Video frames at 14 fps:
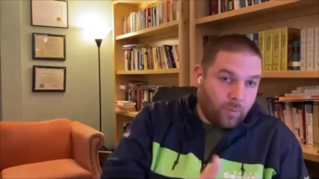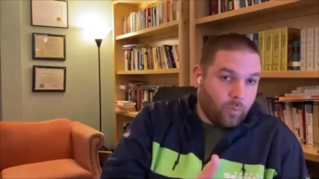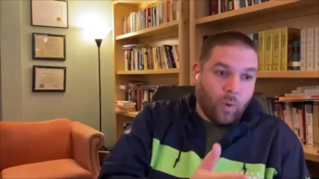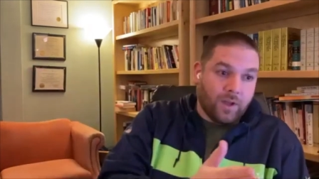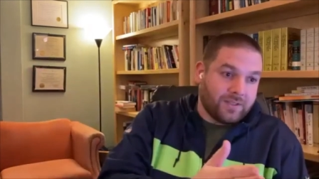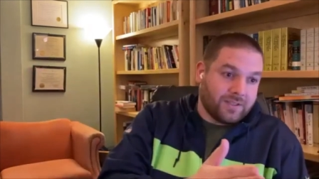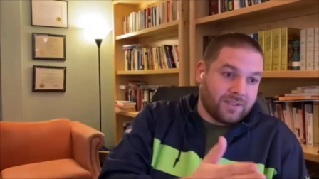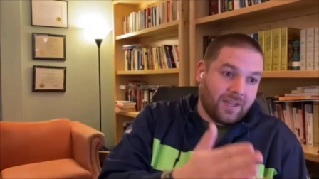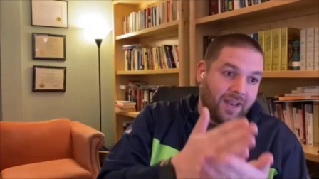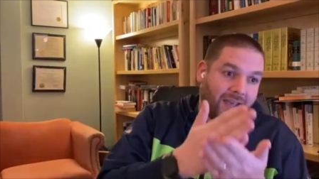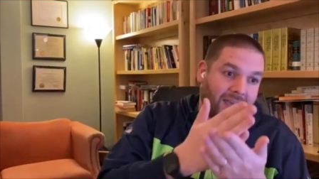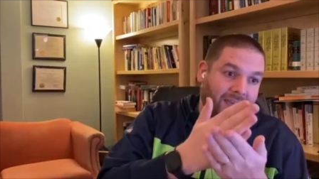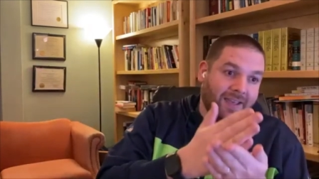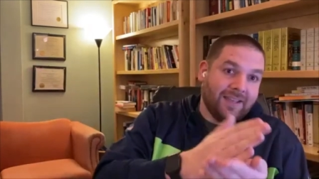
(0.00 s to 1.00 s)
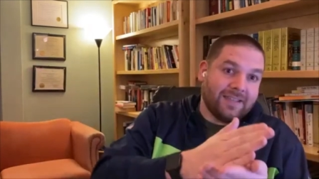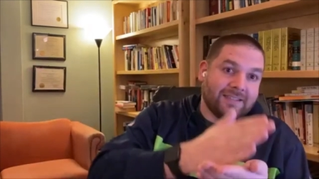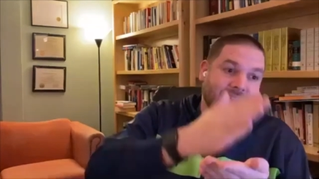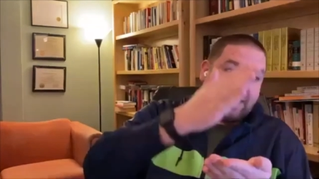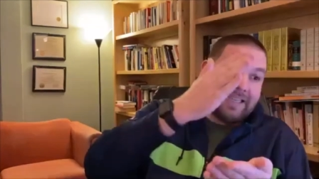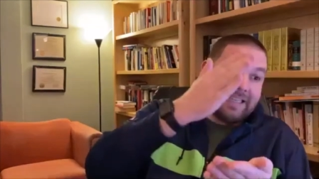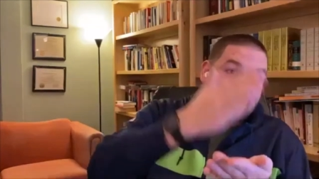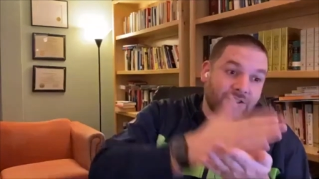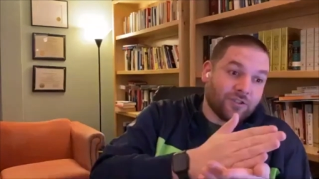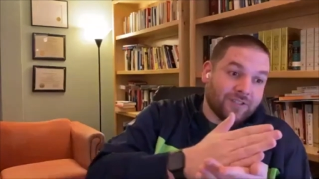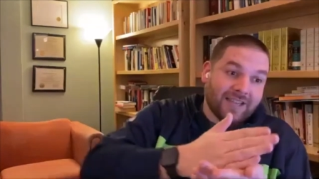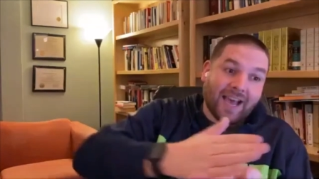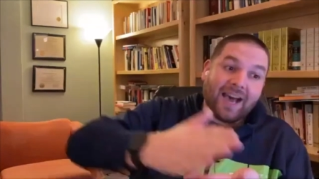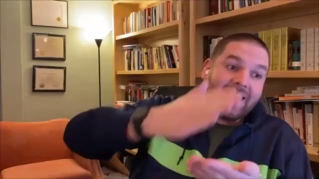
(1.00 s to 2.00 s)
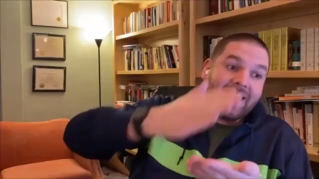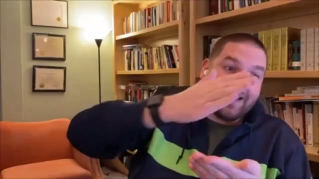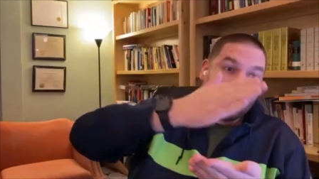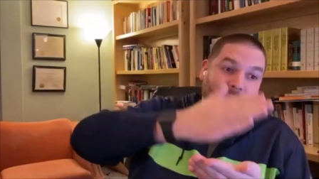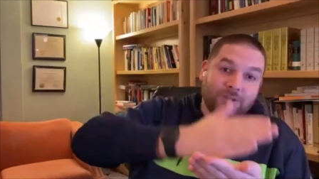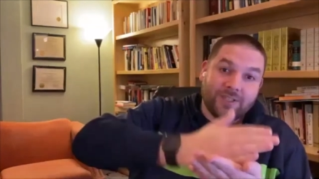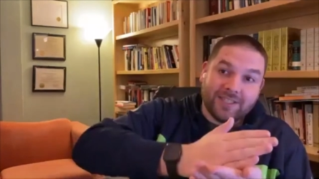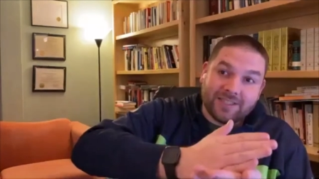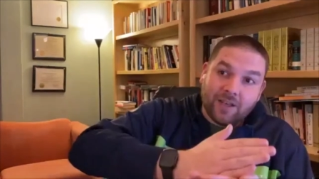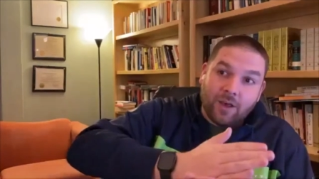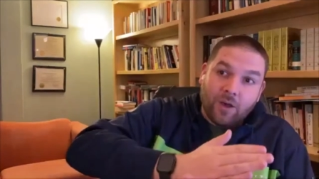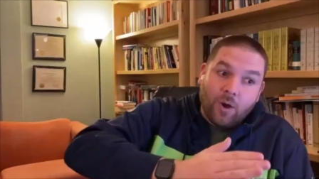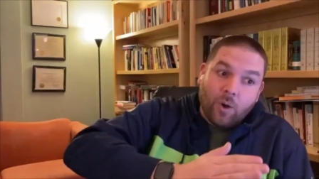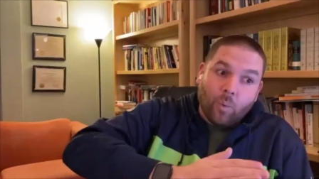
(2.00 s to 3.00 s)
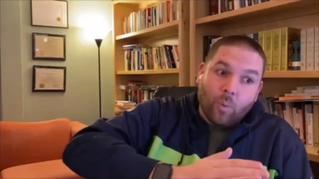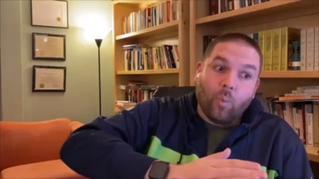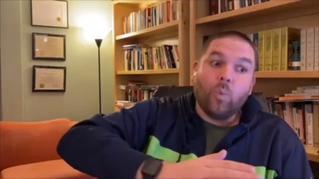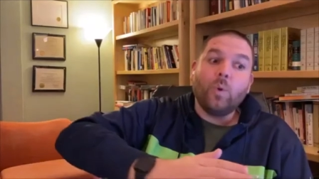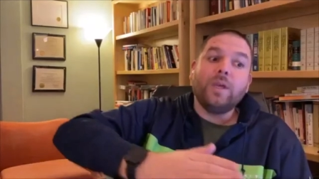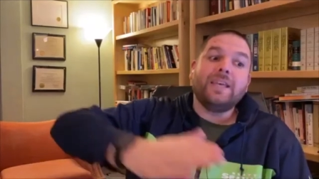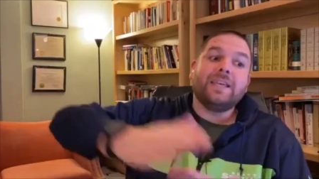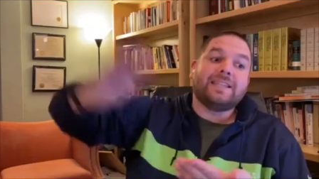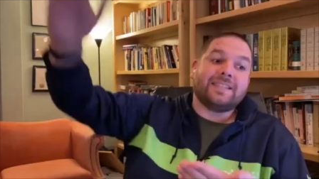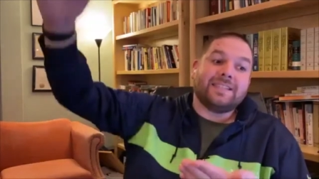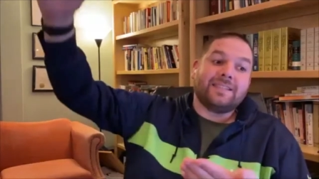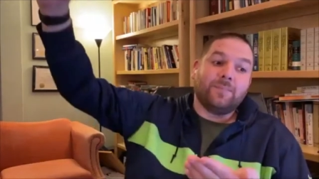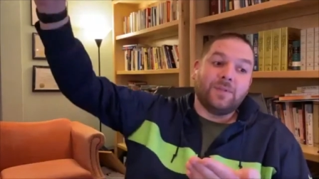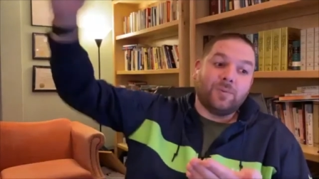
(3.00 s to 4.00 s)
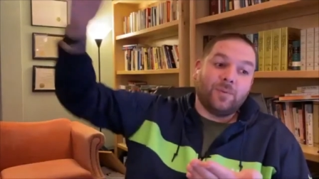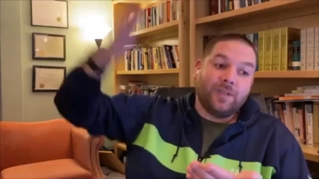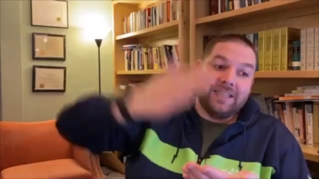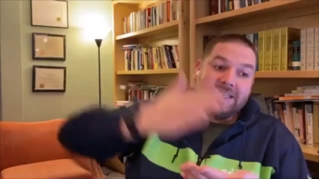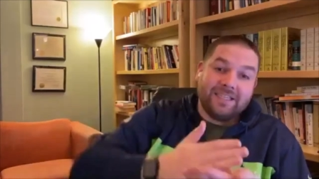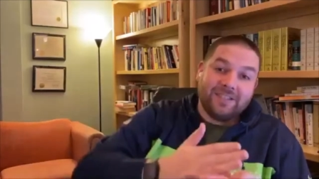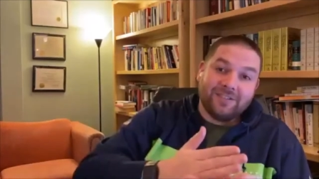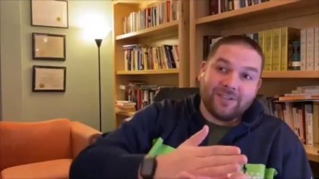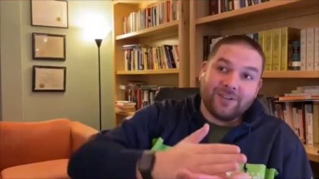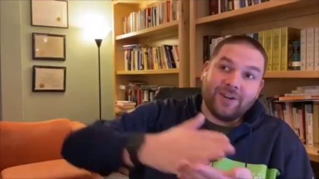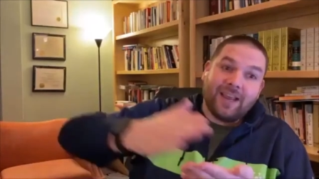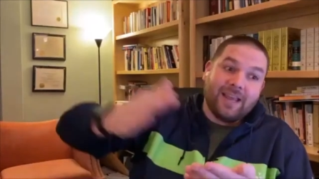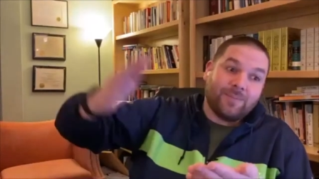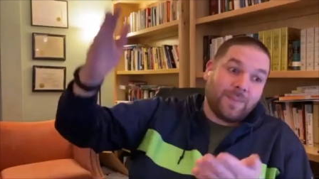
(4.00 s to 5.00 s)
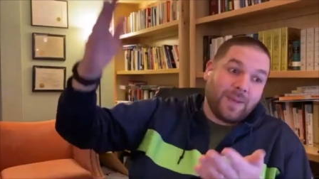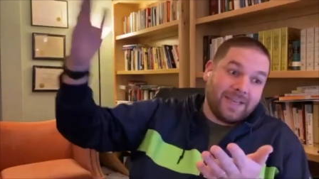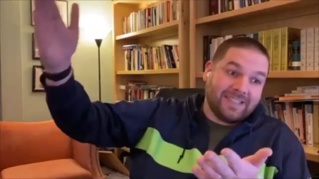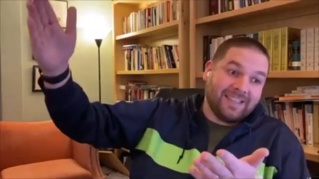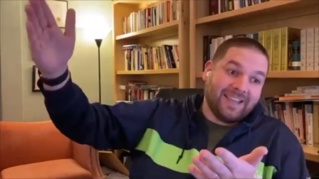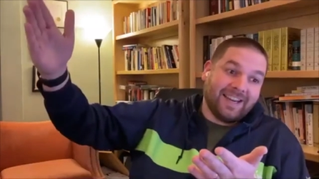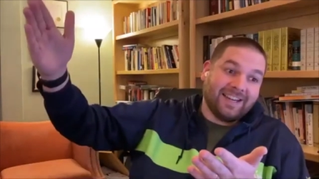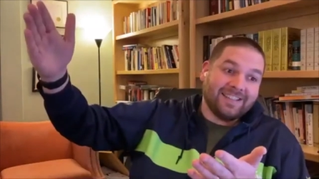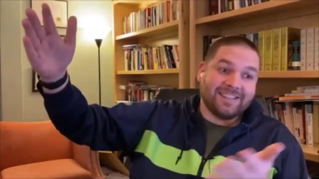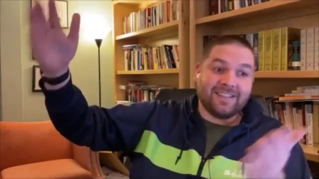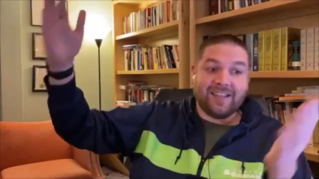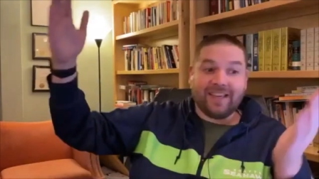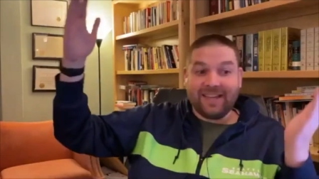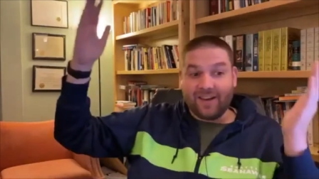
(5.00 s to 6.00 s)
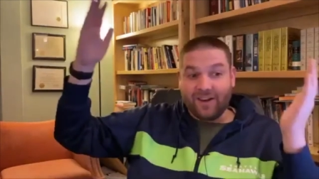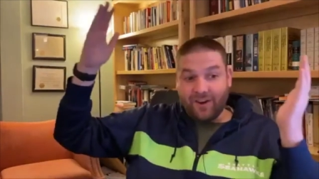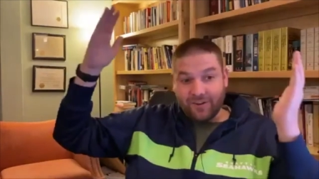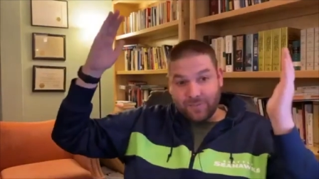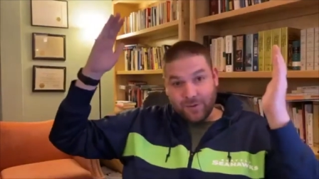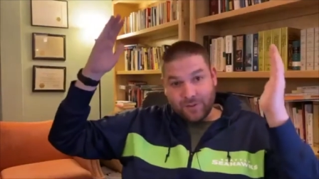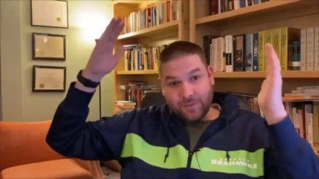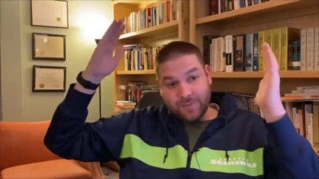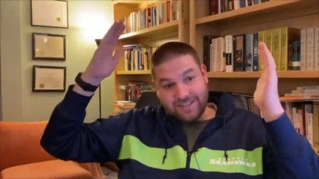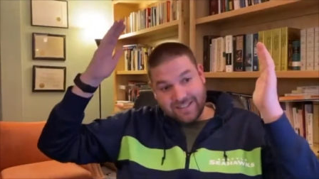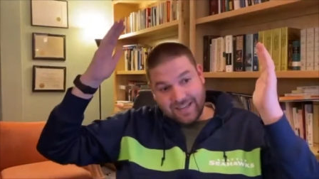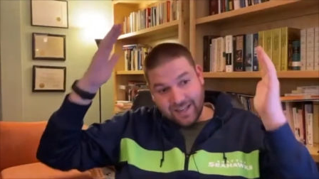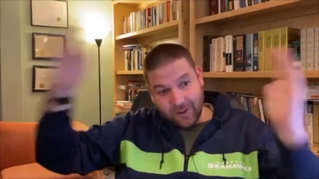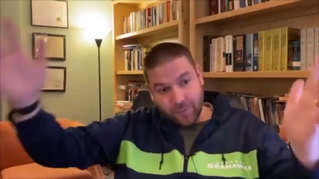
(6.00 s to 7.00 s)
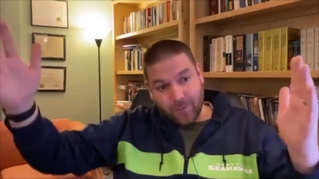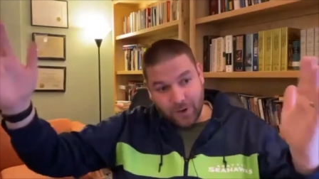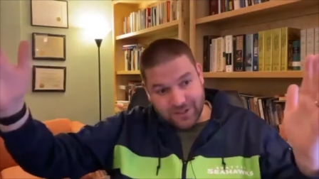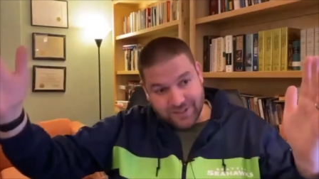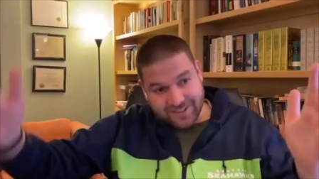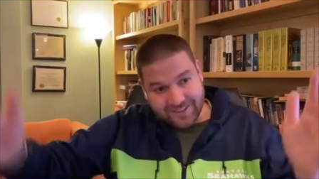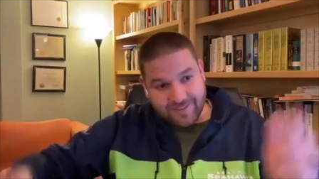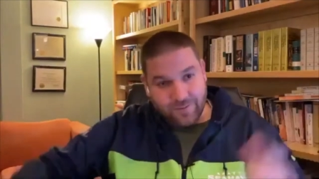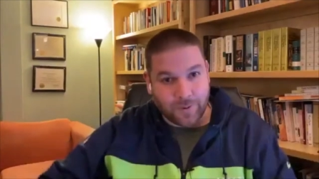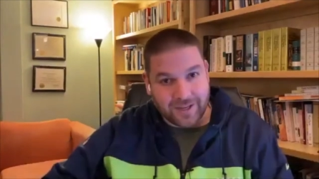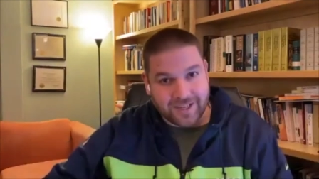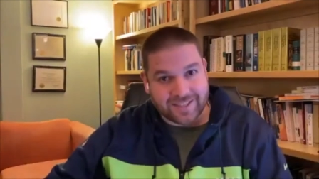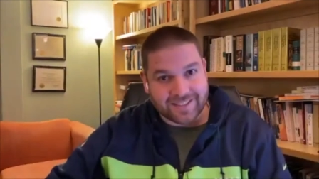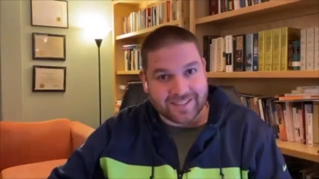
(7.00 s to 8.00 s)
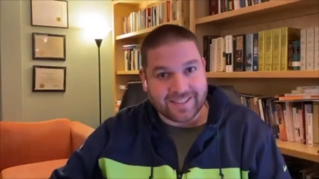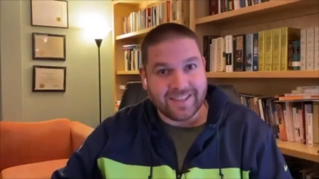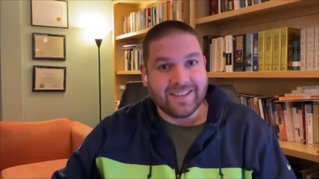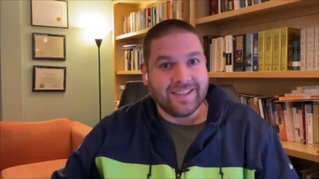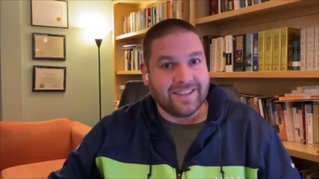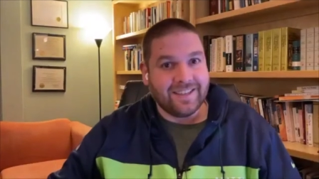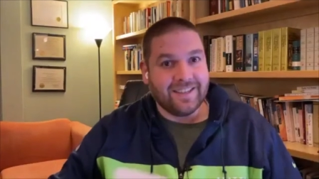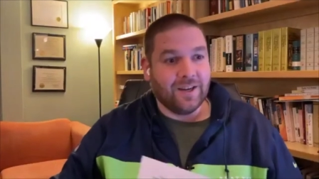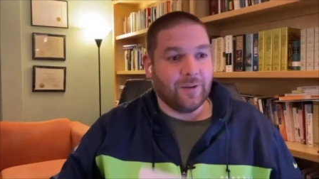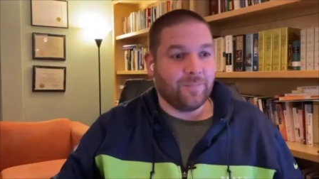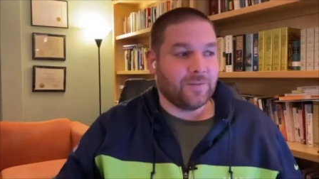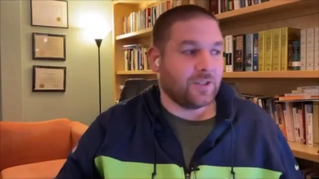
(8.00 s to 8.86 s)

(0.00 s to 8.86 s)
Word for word: one Sunday; it's Easter tide, which is weeks between Easter and Pentecost. Like are supposed to be celebration weeks, you know.